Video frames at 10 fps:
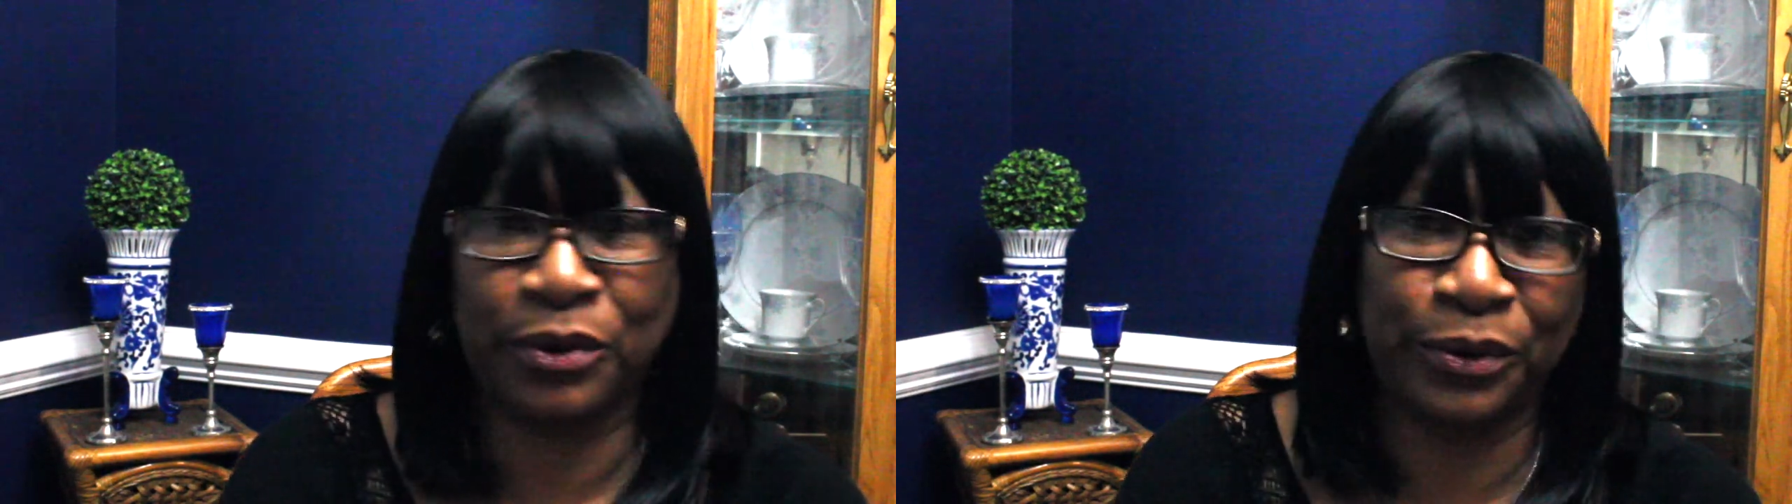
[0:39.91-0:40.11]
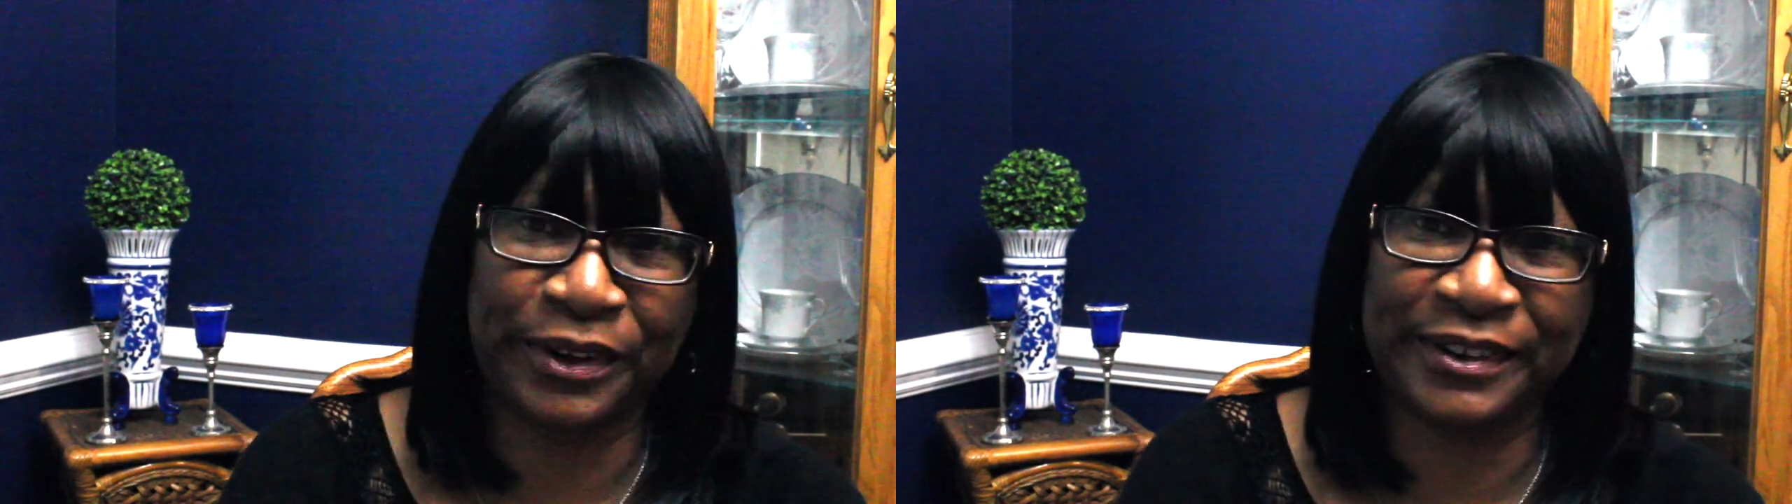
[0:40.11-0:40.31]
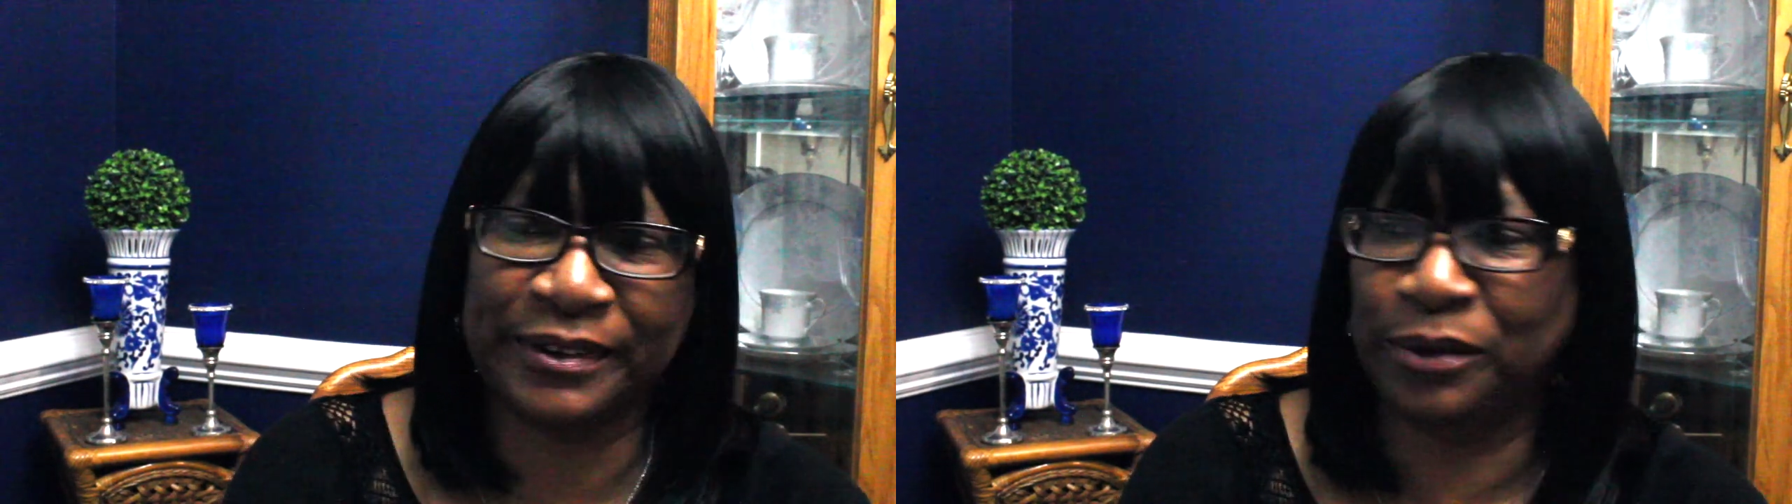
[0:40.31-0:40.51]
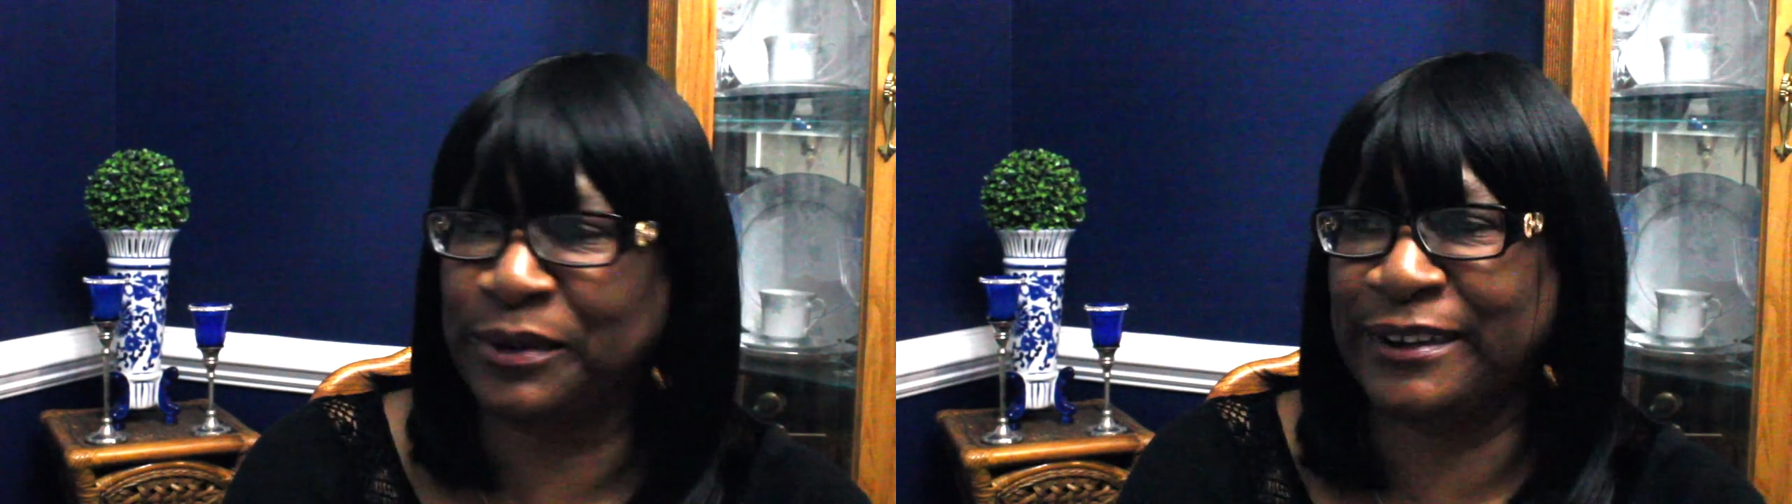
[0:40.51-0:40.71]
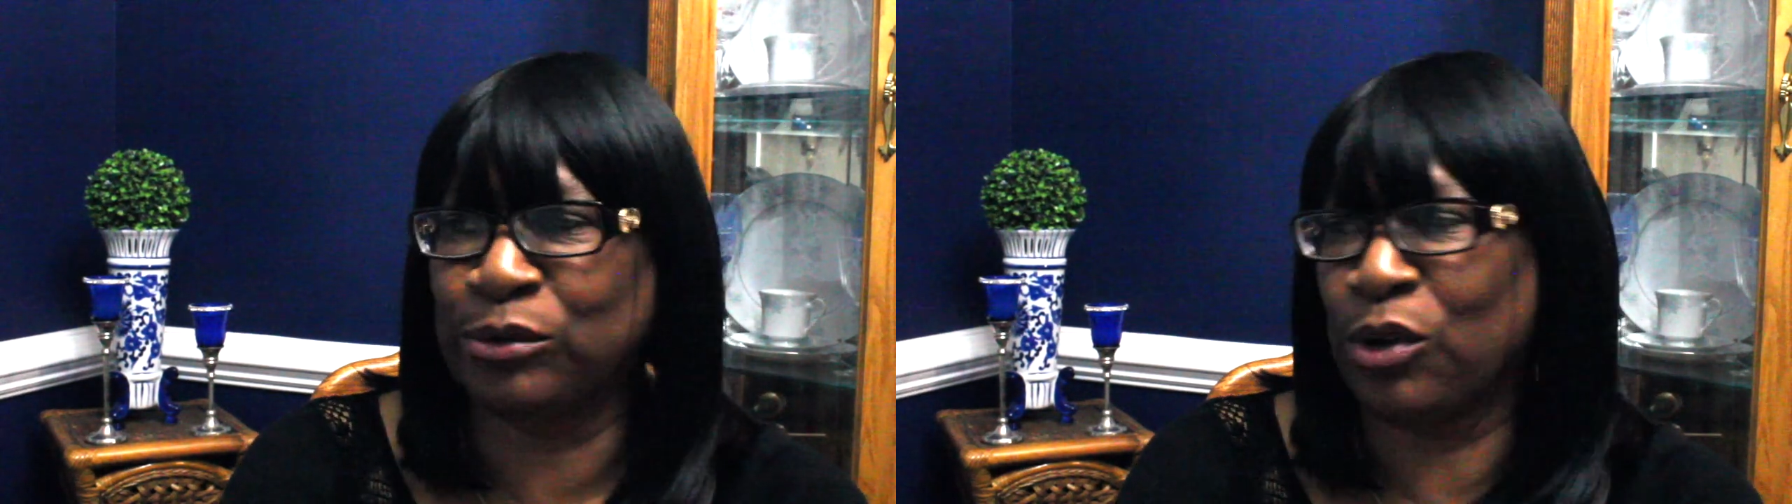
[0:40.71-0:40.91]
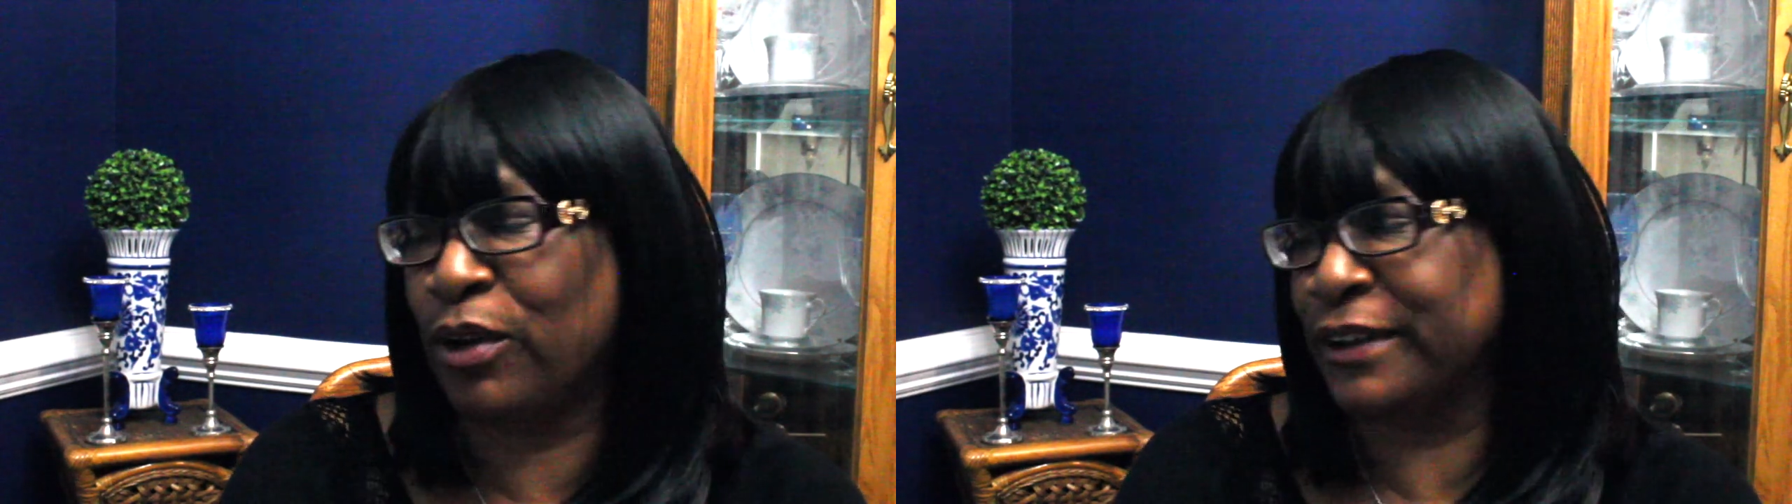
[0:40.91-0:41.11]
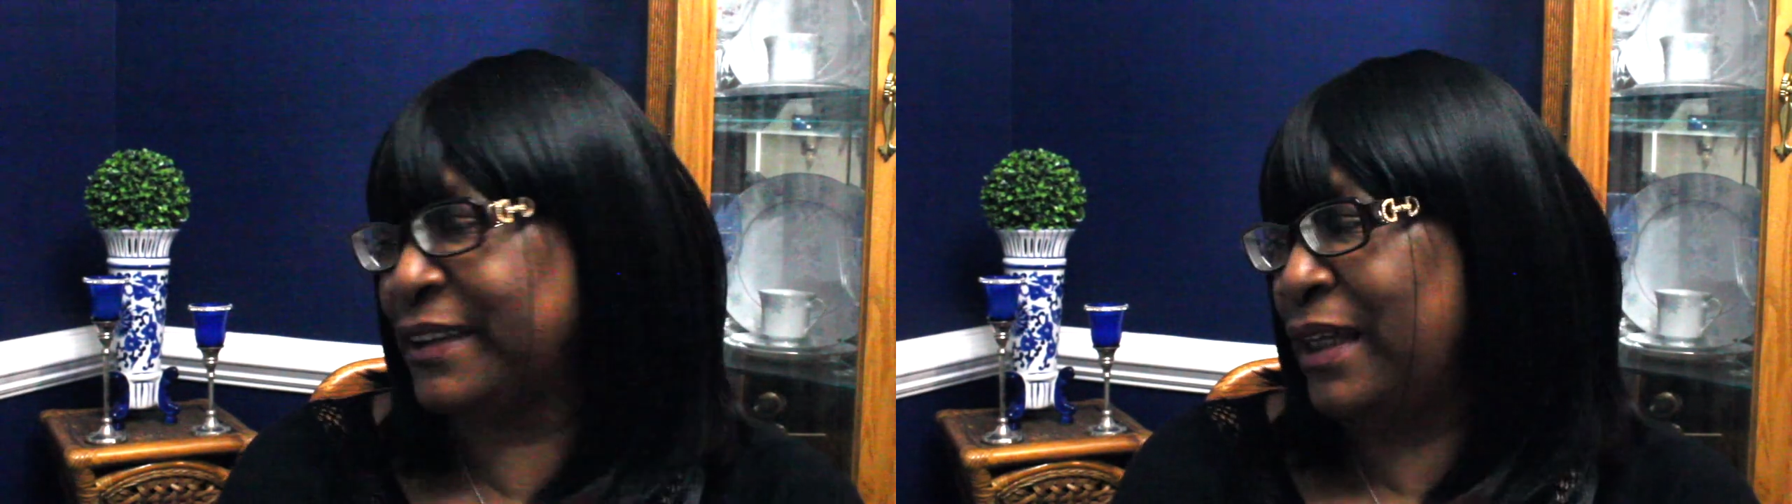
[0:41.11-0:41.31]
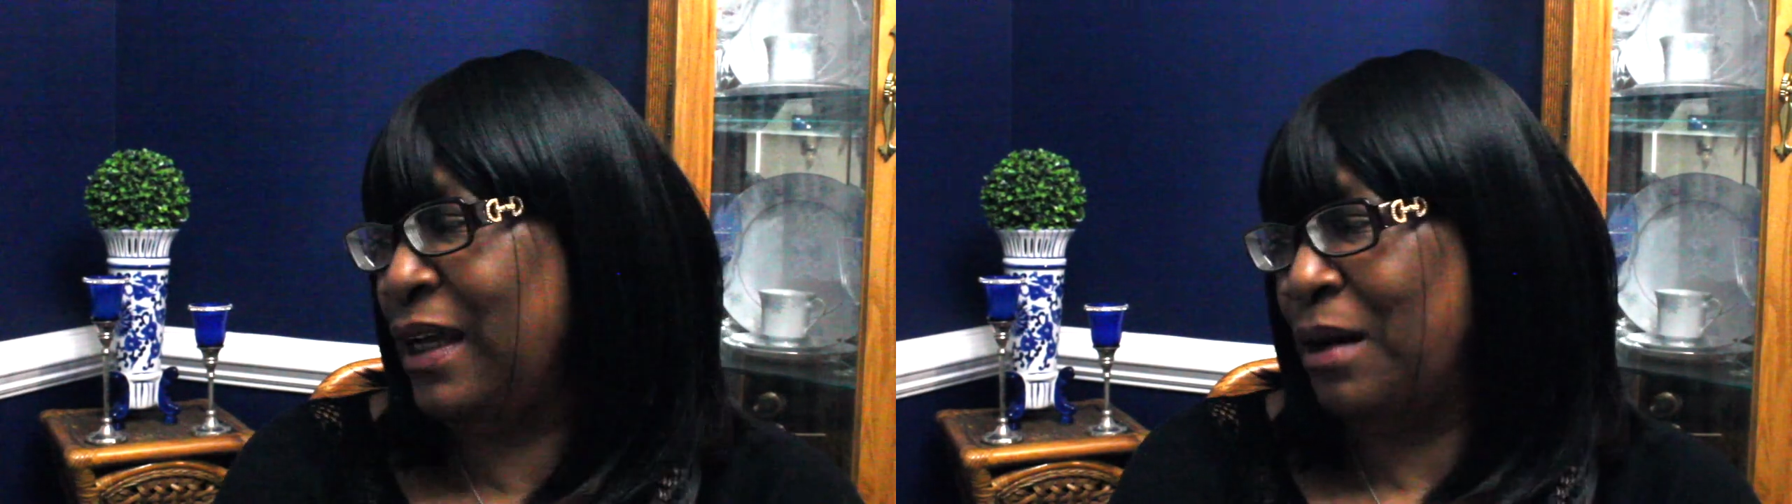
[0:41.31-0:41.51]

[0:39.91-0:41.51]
course, always Ross.